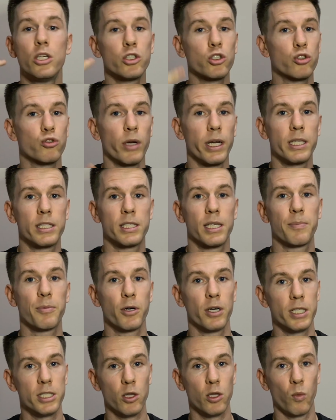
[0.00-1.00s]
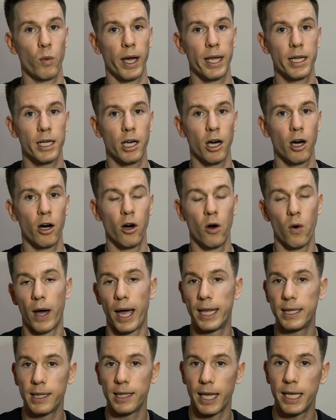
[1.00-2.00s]
Straight zipper is the way to go.
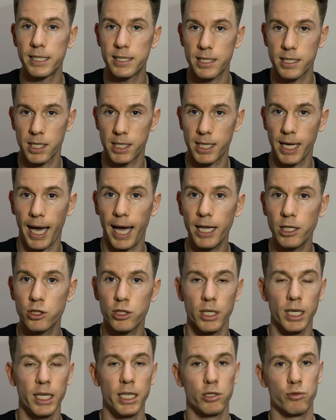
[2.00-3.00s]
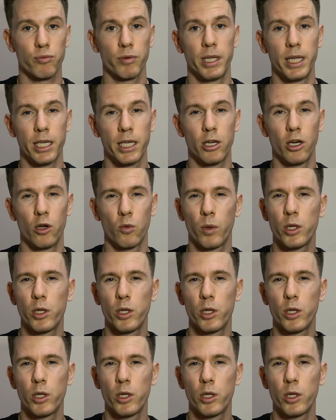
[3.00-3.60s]
And lenses attached is really good.